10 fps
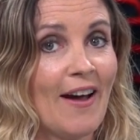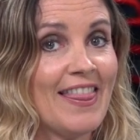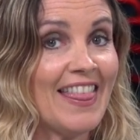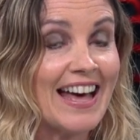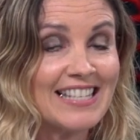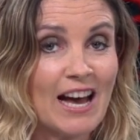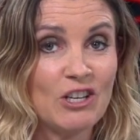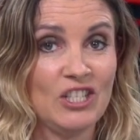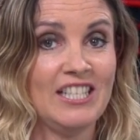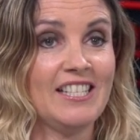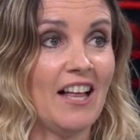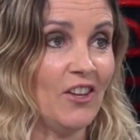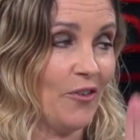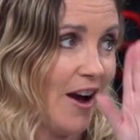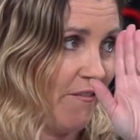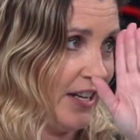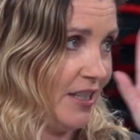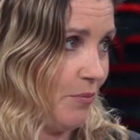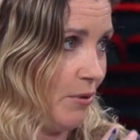And that's how she's telegraphing to the